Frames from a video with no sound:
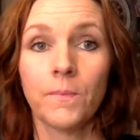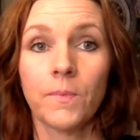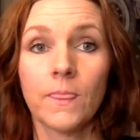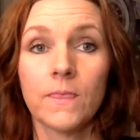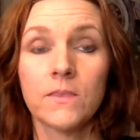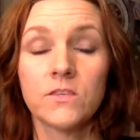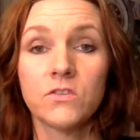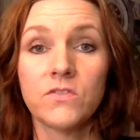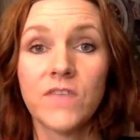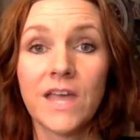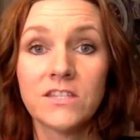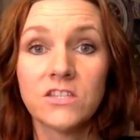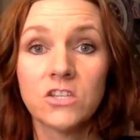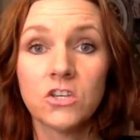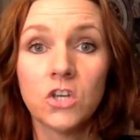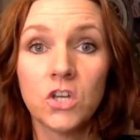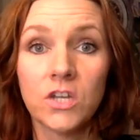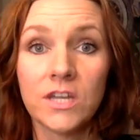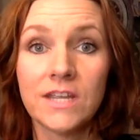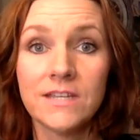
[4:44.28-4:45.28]
So that's a
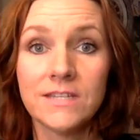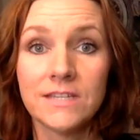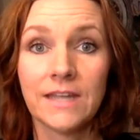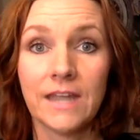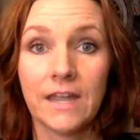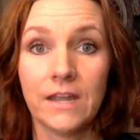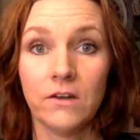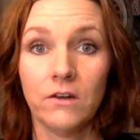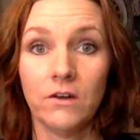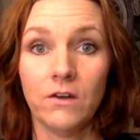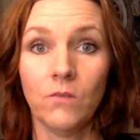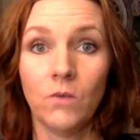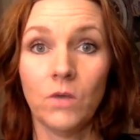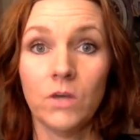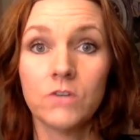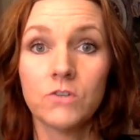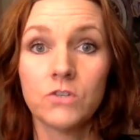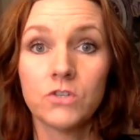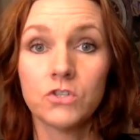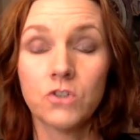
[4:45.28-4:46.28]
good indicator of what
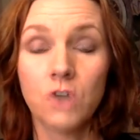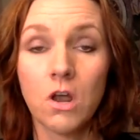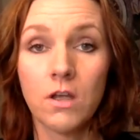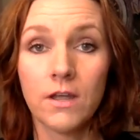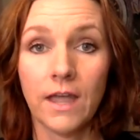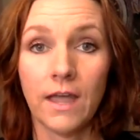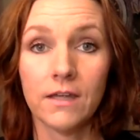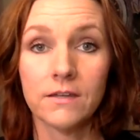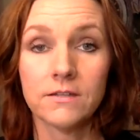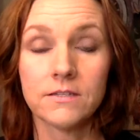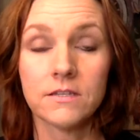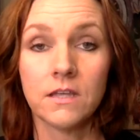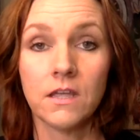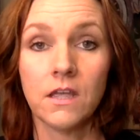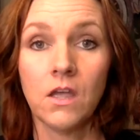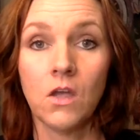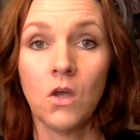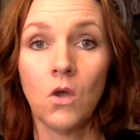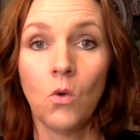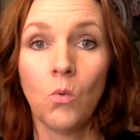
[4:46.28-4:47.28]
you're strong at.
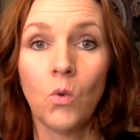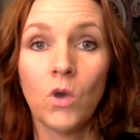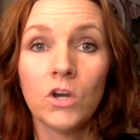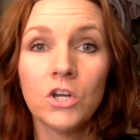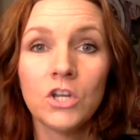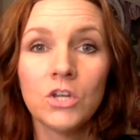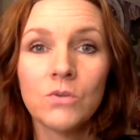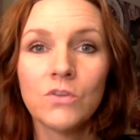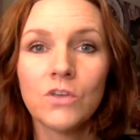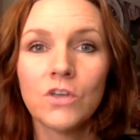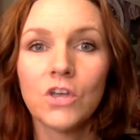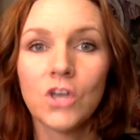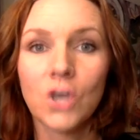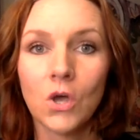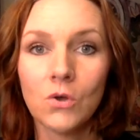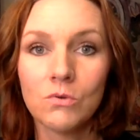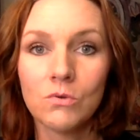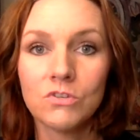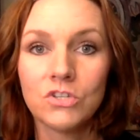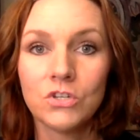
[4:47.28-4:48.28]
What are you the
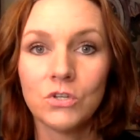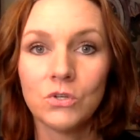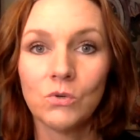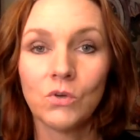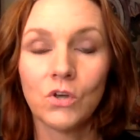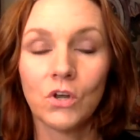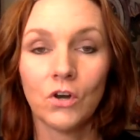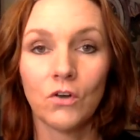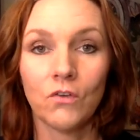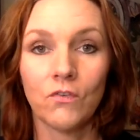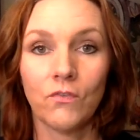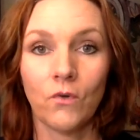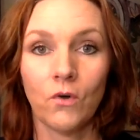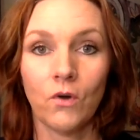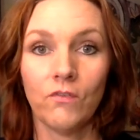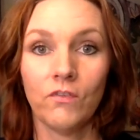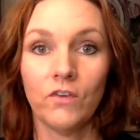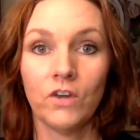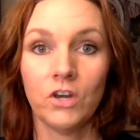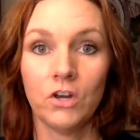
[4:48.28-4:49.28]
go-to girl
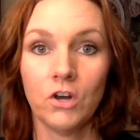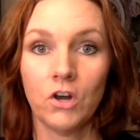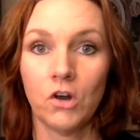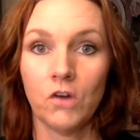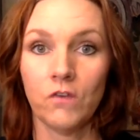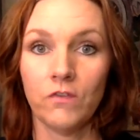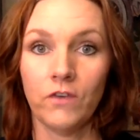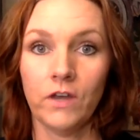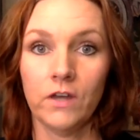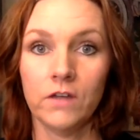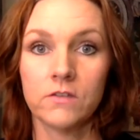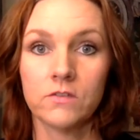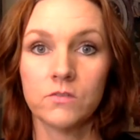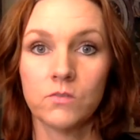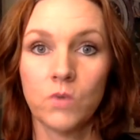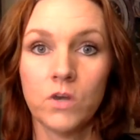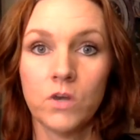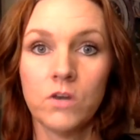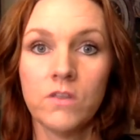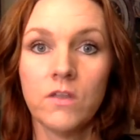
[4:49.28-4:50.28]
for your girlfriends?
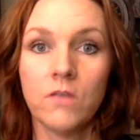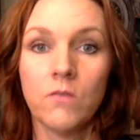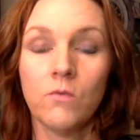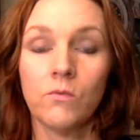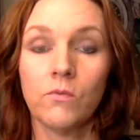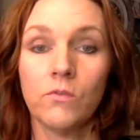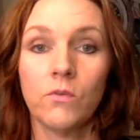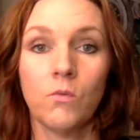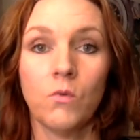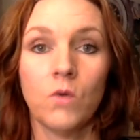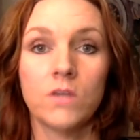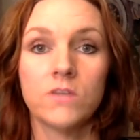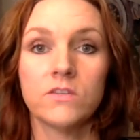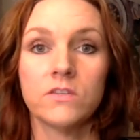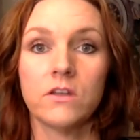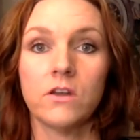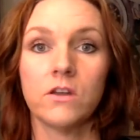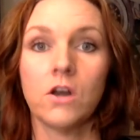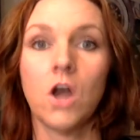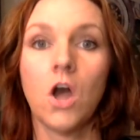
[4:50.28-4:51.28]
What are the ones
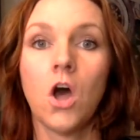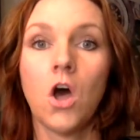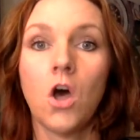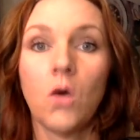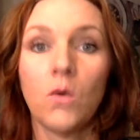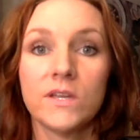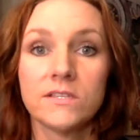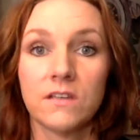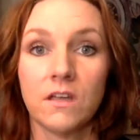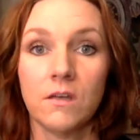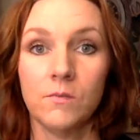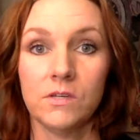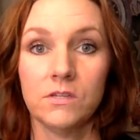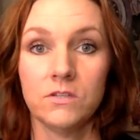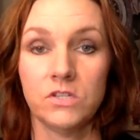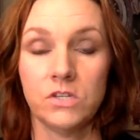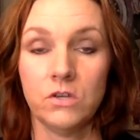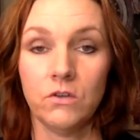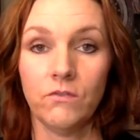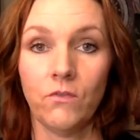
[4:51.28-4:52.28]
that are always coming
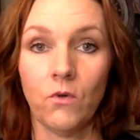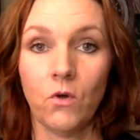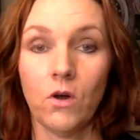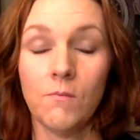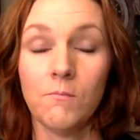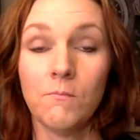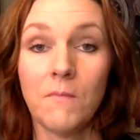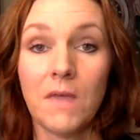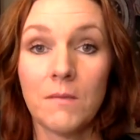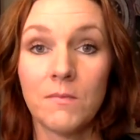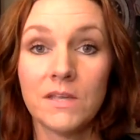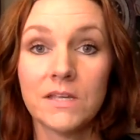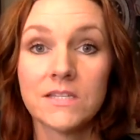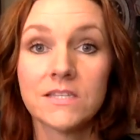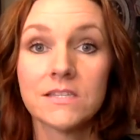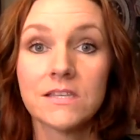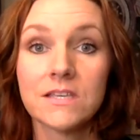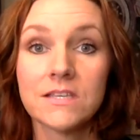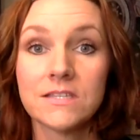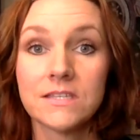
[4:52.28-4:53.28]
to you for? Maybe
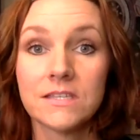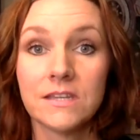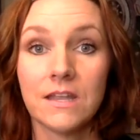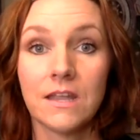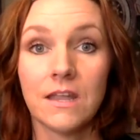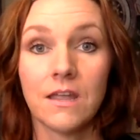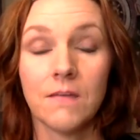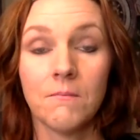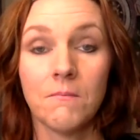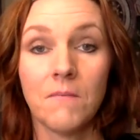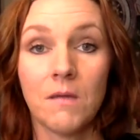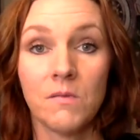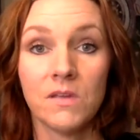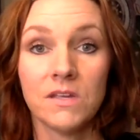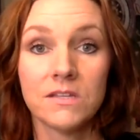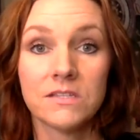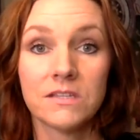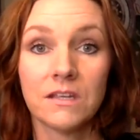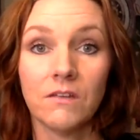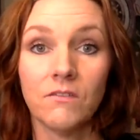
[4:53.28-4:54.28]
it's listening. Maybe
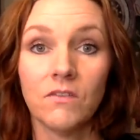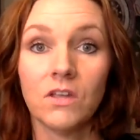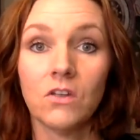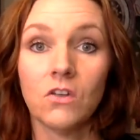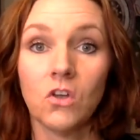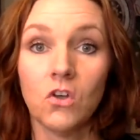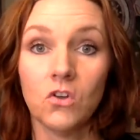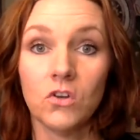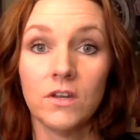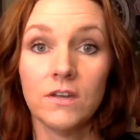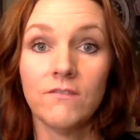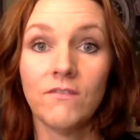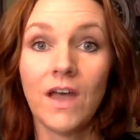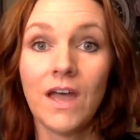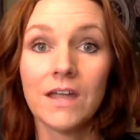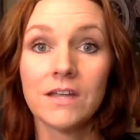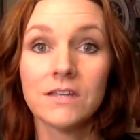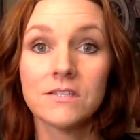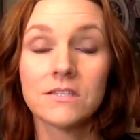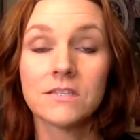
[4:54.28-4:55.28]
it's giving good
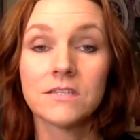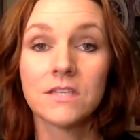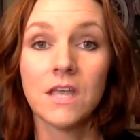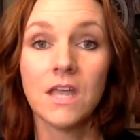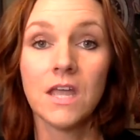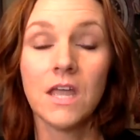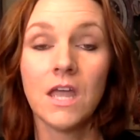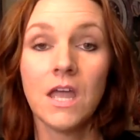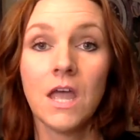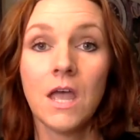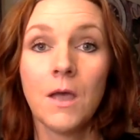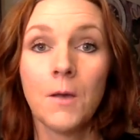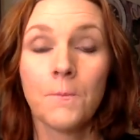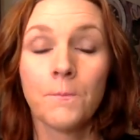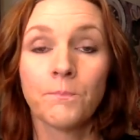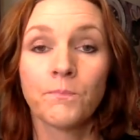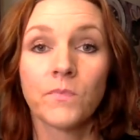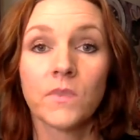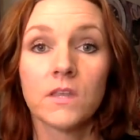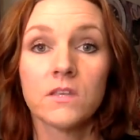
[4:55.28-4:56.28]
advice.
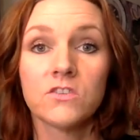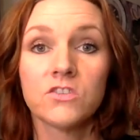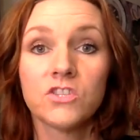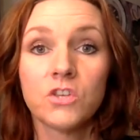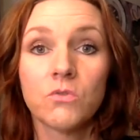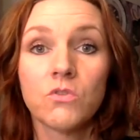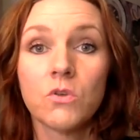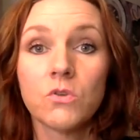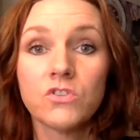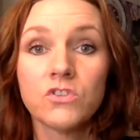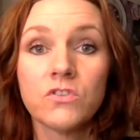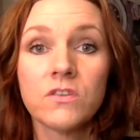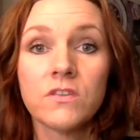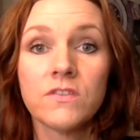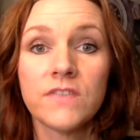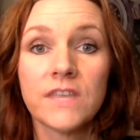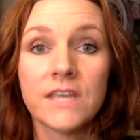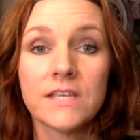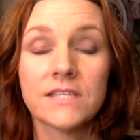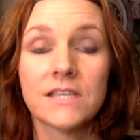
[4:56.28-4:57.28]
So those are the
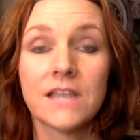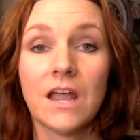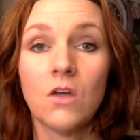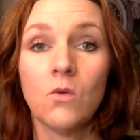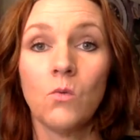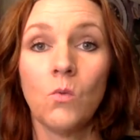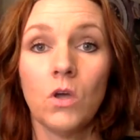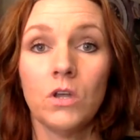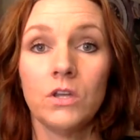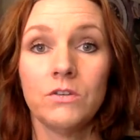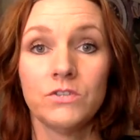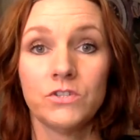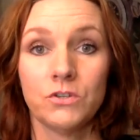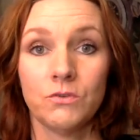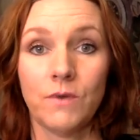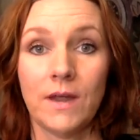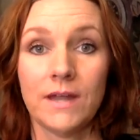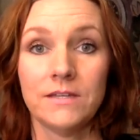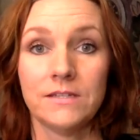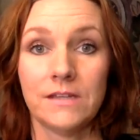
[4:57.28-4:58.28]
things that I want you to
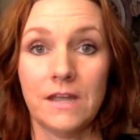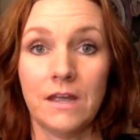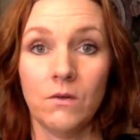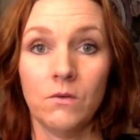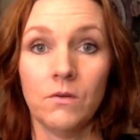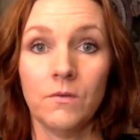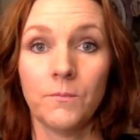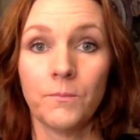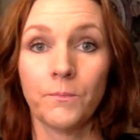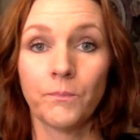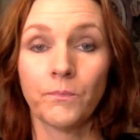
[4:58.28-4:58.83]
write down.